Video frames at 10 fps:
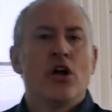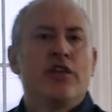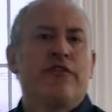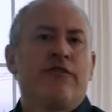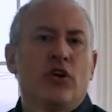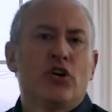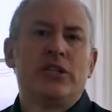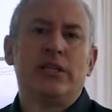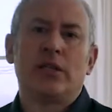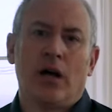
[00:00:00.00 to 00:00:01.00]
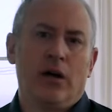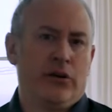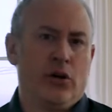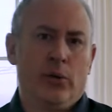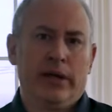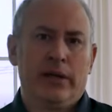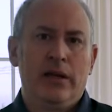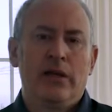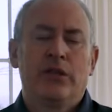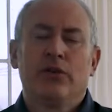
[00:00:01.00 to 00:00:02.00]
The first is ongoing.
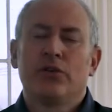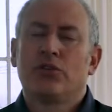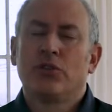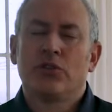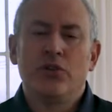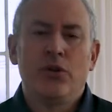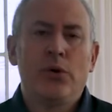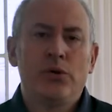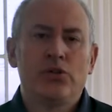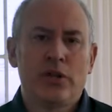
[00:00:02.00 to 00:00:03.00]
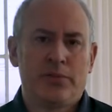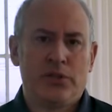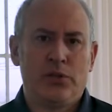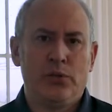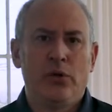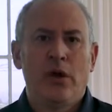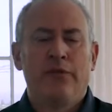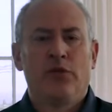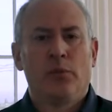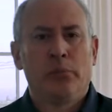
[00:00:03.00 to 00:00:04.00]
There is just no substitute
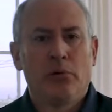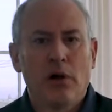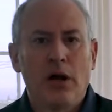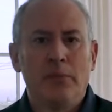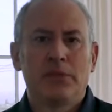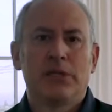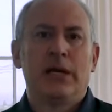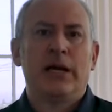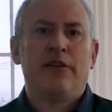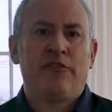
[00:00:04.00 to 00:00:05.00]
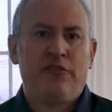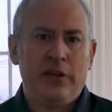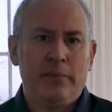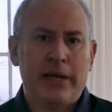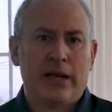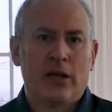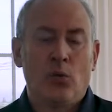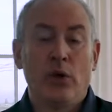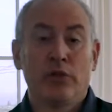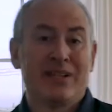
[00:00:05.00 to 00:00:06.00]
for prompt feedback,
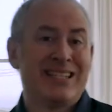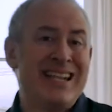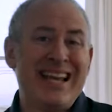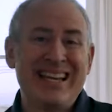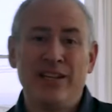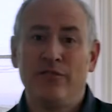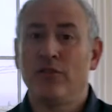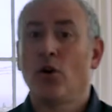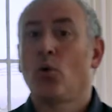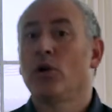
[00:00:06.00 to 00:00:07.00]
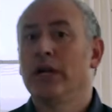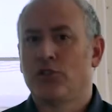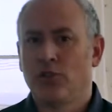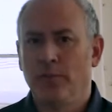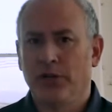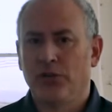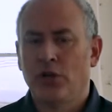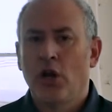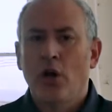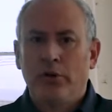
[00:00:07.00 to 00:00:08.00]
whether it's negative or not so much.
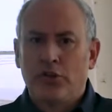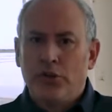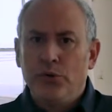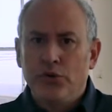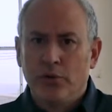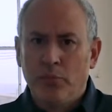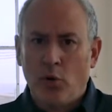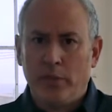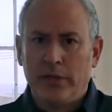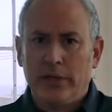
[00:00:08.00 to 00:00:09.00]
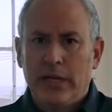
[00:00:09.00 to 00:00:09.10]
But choose your moment.